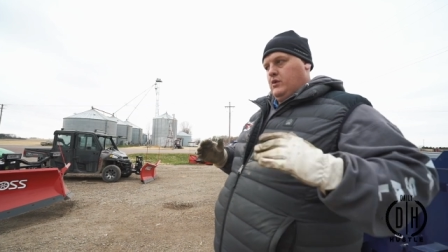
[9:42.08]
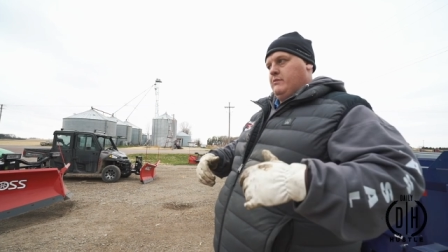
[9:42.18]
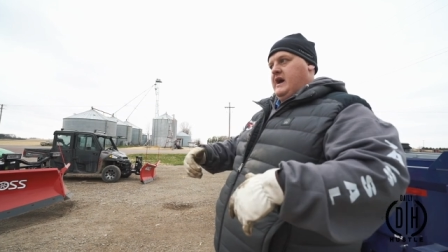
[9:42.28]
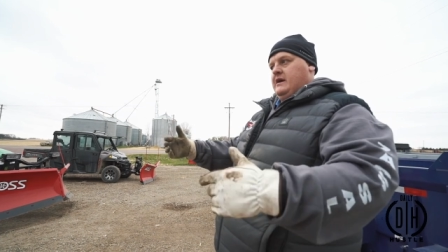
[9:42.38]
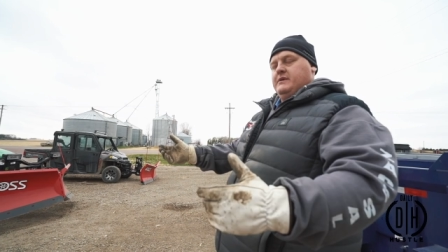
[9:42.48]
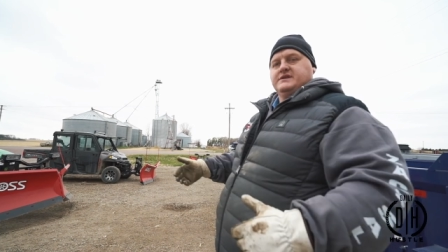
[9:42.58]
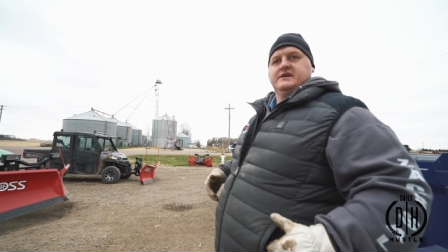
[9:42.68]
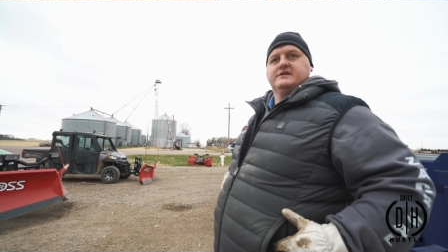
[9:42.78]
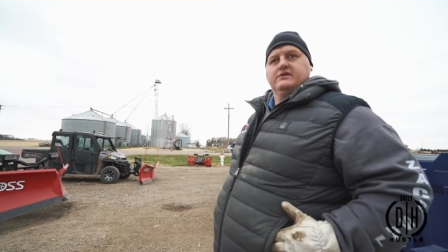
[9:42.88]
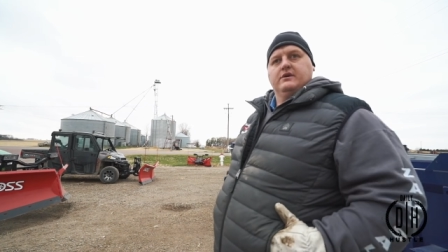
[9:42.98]
momentum as
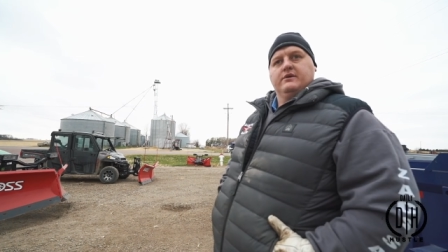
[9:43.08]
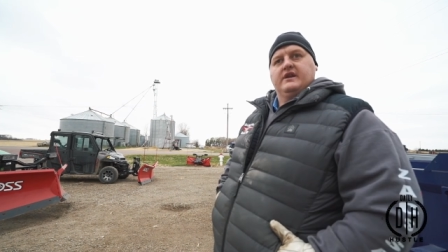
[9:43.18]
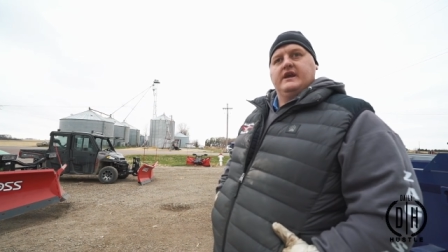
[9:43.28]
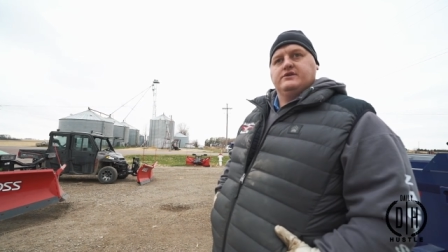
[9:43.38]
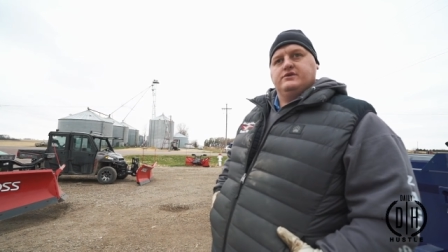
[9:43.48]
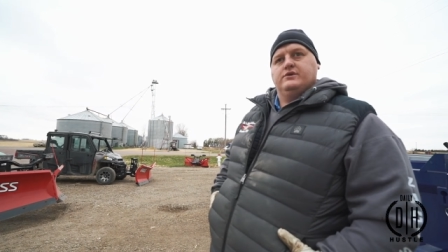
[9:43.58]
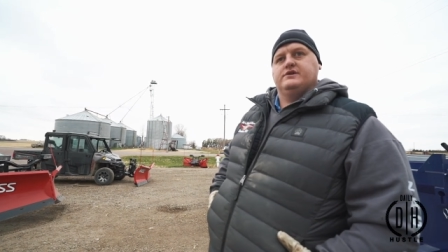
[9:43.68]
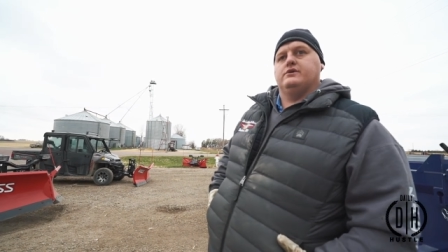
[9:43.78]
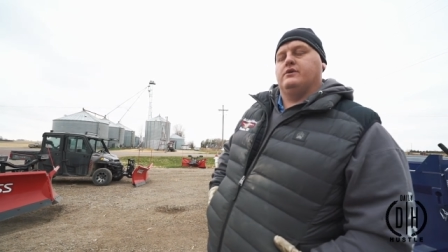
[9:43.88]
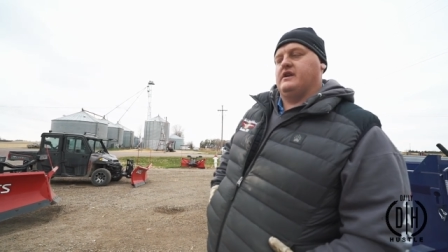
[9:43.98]
easily with an 8.2 as
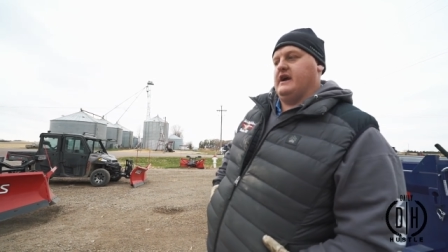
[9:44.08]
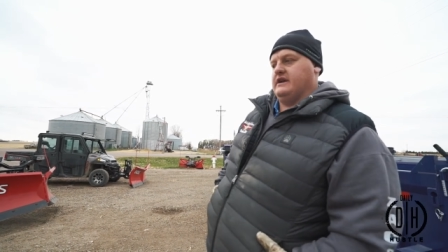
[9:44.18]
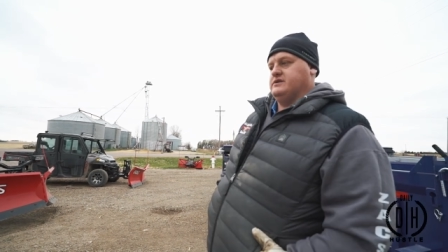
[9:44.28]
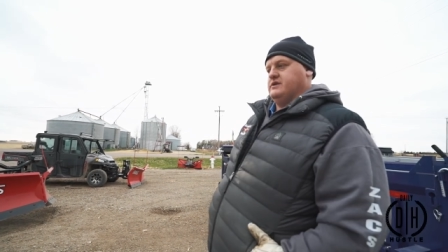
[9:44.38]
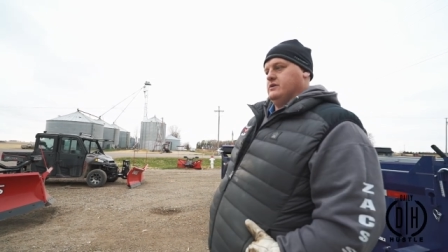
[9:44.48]
you do with a 9.2.